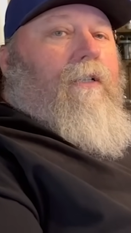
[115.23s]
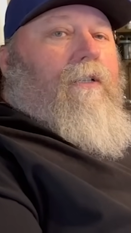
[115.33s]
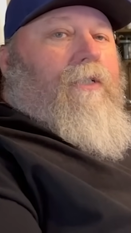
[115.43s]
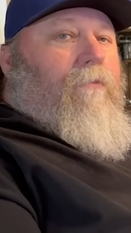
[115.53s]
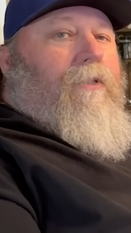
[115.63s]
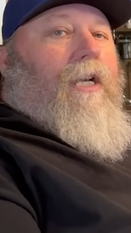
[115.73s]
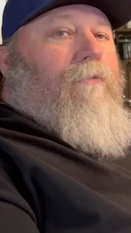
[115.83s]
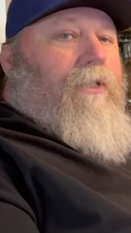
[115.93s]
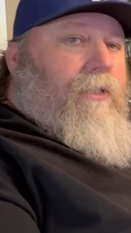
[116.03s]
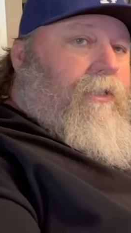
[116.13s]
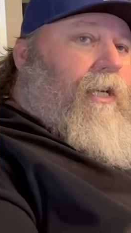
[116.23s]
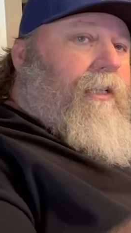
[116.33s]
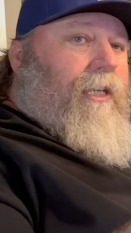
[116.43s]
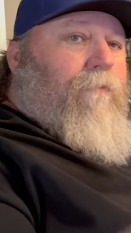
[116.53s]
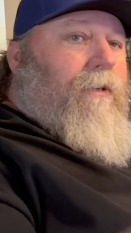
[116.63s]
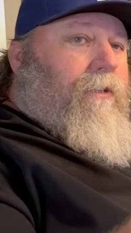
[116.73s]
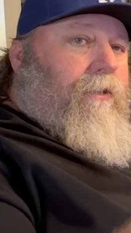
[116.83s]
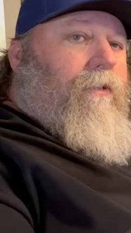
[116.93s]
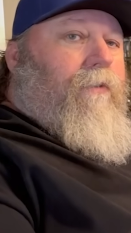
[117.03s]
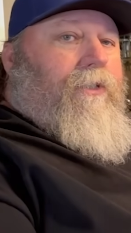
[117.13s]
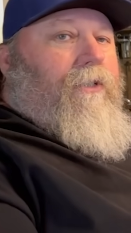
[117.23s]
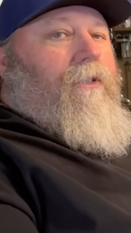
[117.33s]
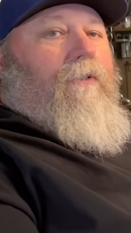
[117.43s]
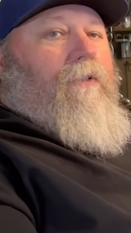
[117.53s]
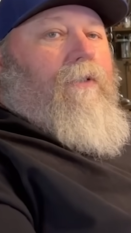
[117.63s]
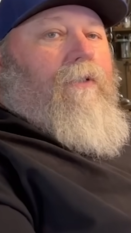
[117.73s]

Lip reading: Sometimes you just got to keep on doing what you're doing.